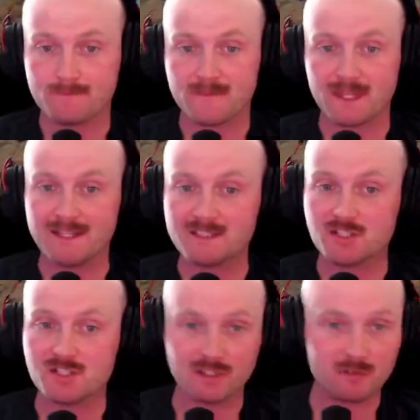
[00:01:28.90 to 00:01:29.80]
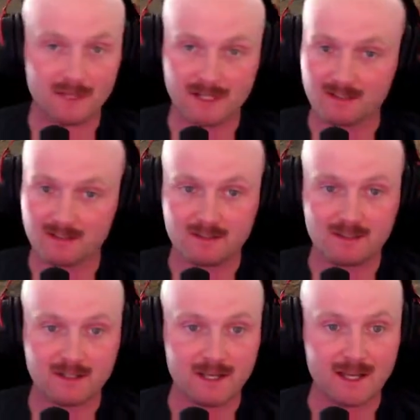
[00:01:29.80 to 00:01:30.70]
it's a shield meta.
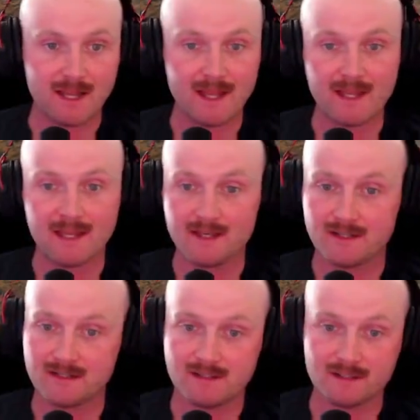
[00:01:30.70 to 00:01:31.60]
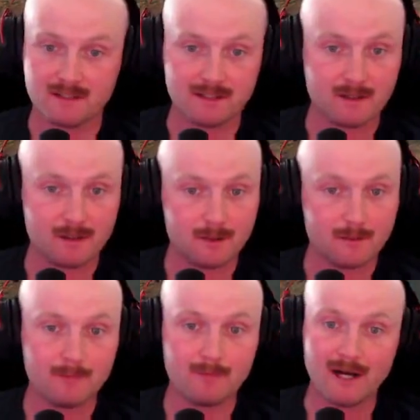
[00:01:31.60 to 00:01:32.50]
And
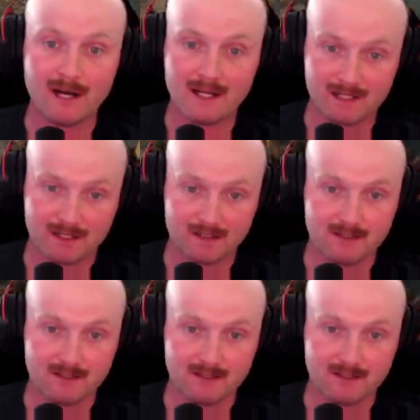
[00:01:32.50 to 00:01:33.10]
buddy,